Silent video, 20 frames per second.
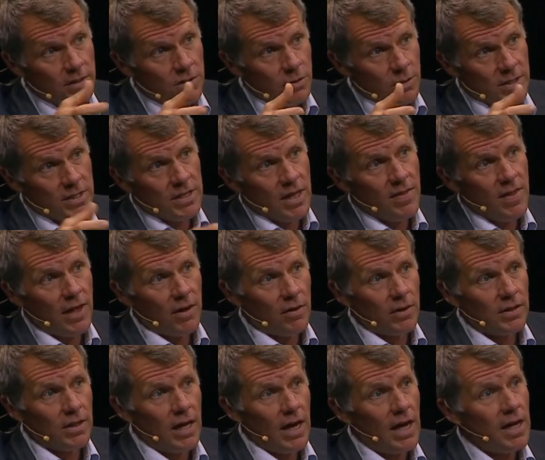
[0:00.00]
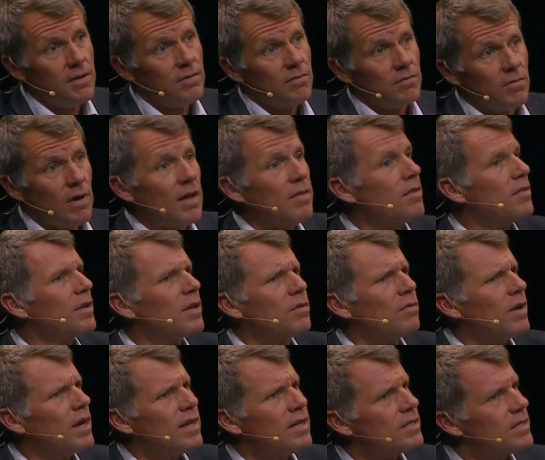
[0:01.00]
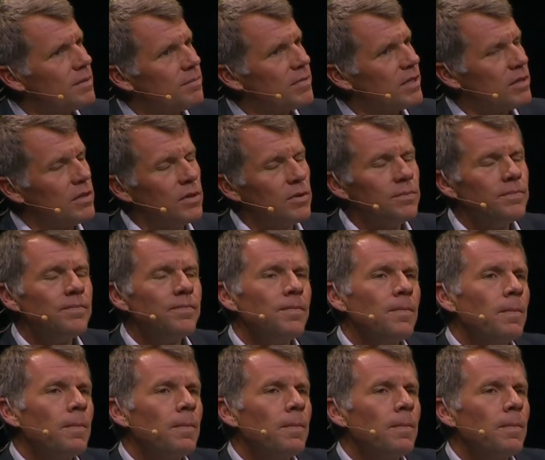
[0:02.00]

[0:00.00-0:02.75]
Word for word: to extend that online rather than creating something new.